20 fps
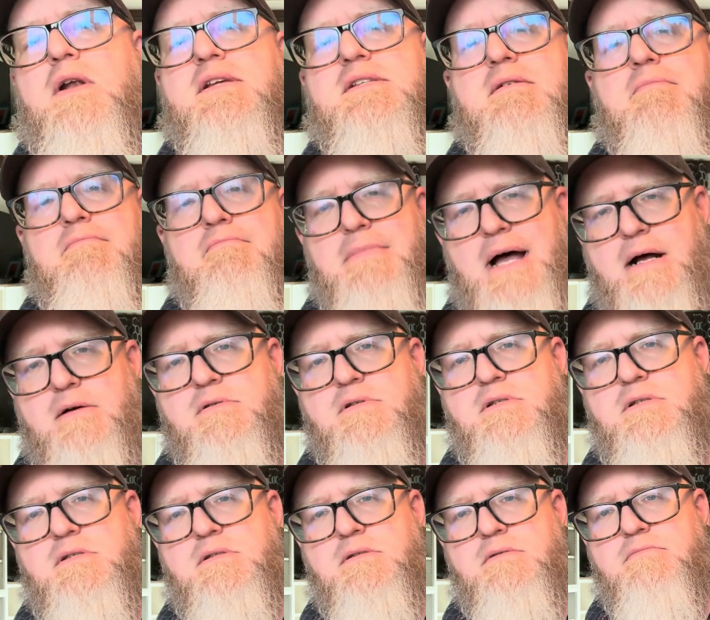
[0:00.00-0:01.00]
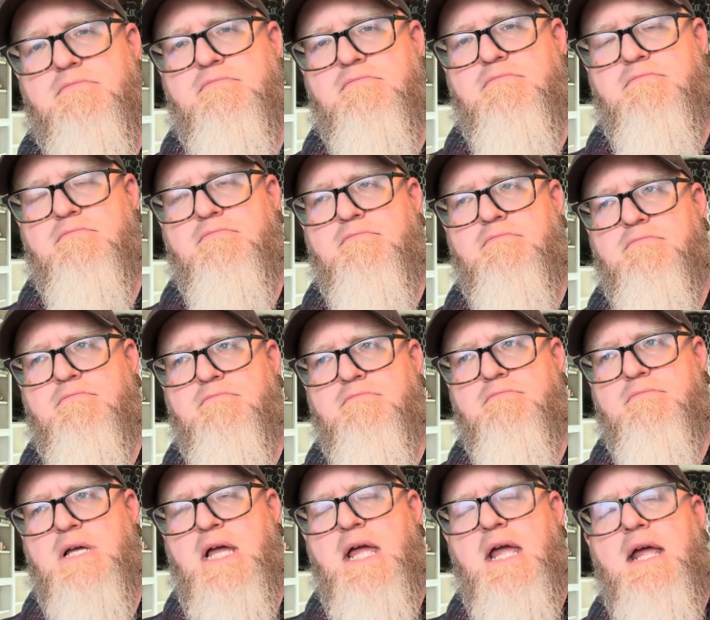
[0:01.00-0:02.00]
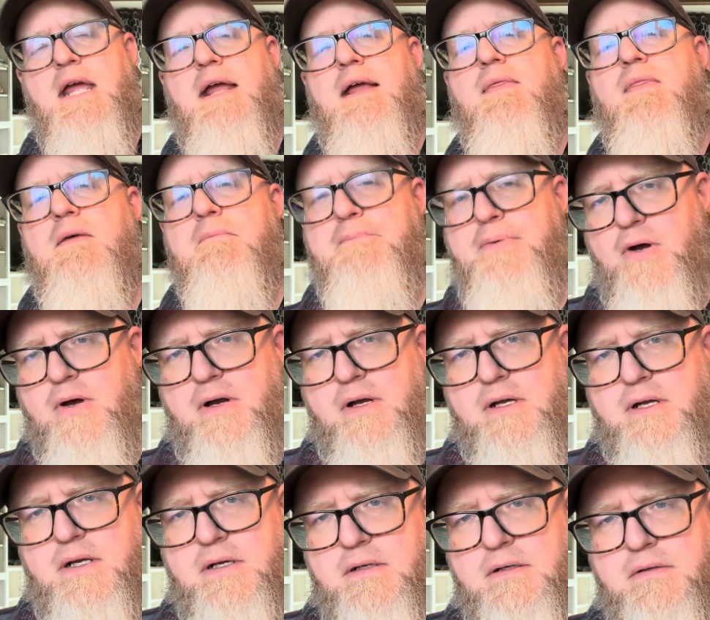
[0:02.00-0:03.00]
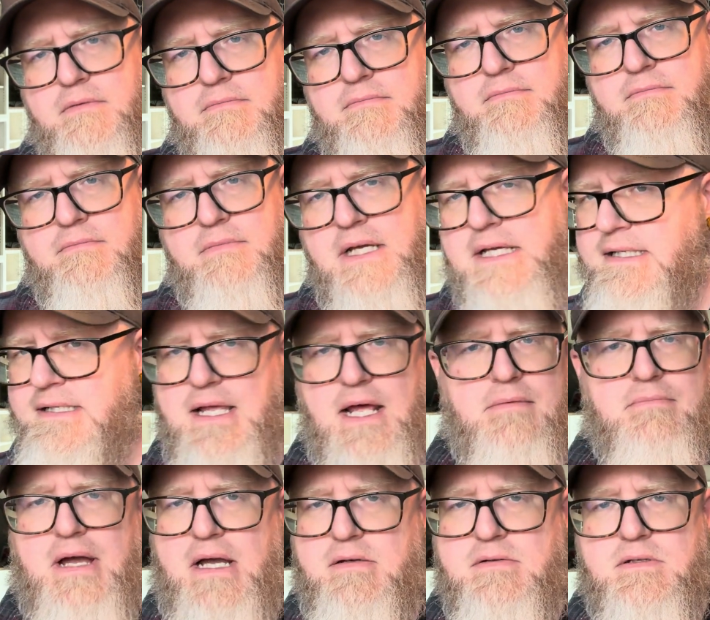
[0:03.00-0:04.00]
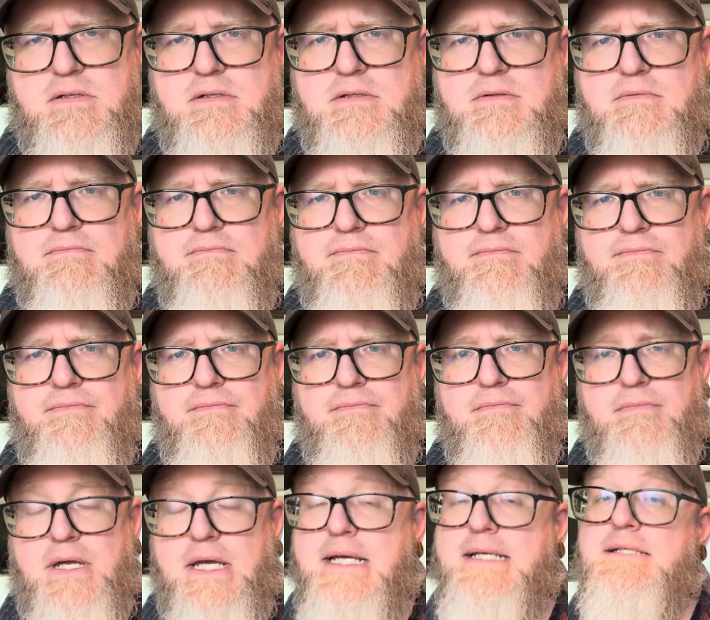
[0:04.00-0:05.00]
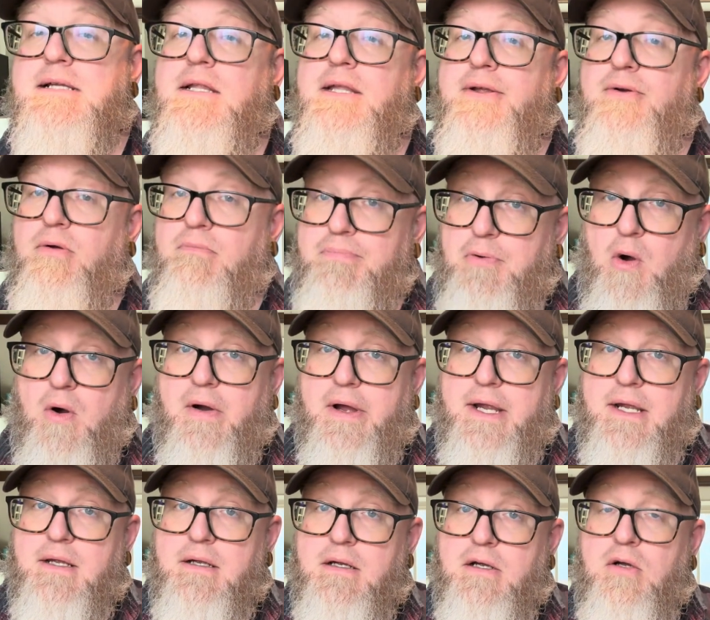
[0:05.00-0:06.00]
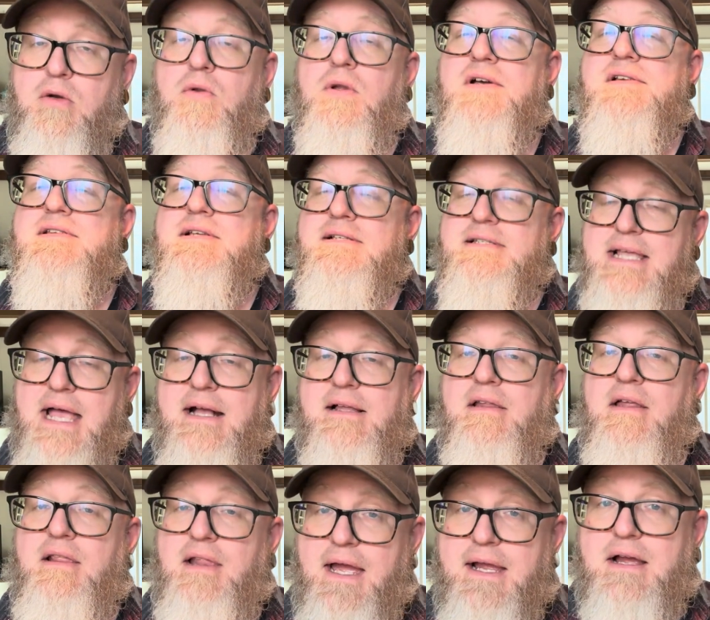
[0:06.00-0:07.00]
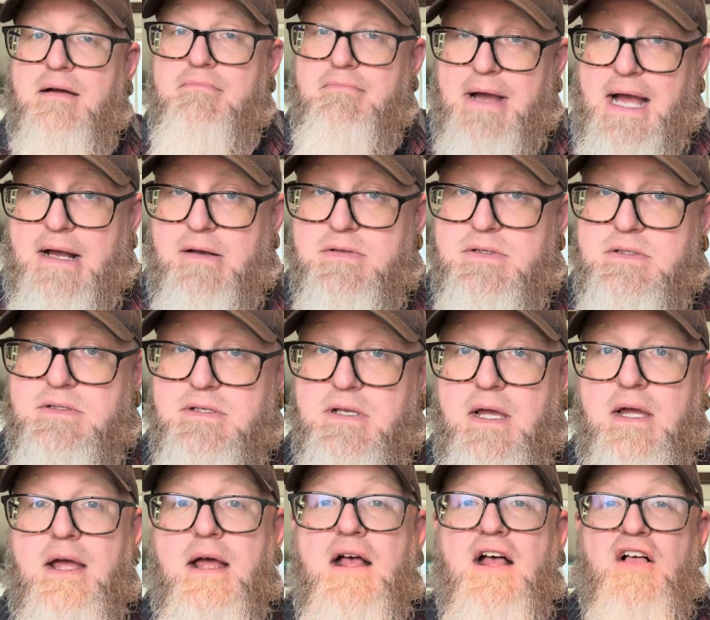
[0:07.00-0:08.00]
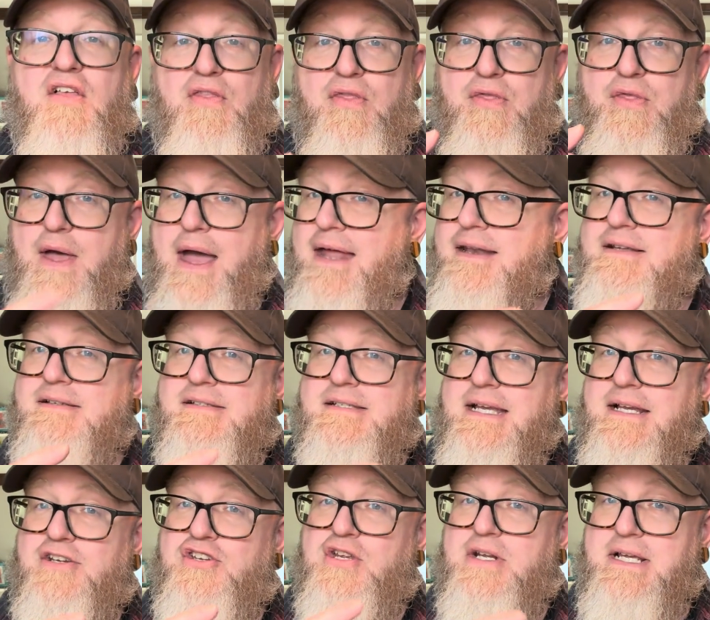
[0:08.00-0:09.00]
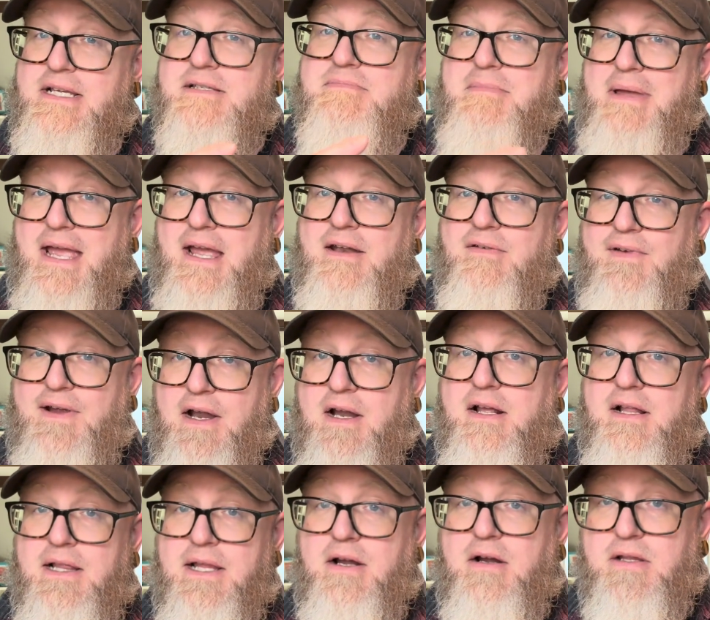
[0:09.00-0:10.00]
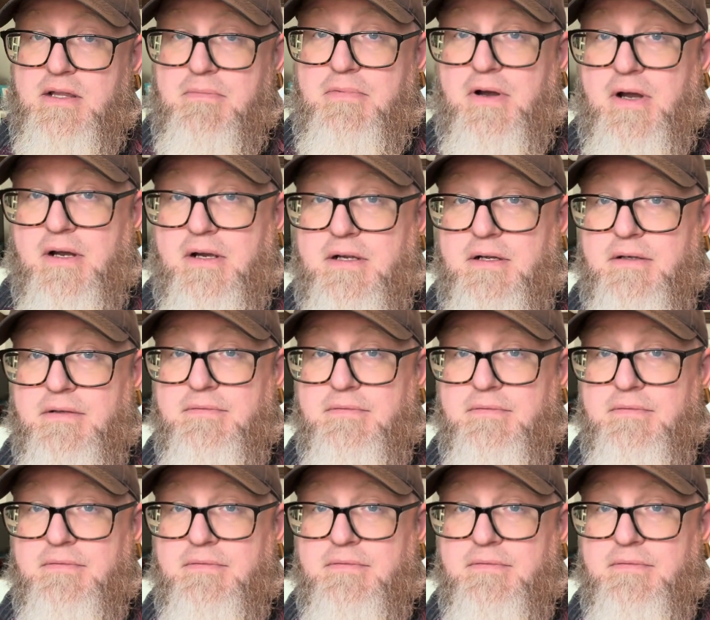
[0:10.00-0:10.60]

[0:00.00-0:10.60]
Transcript: is a mouse. In the book, he's not a mouse. He's a little boy who looks exactly like a mouse. That distinction is made very clear in the book.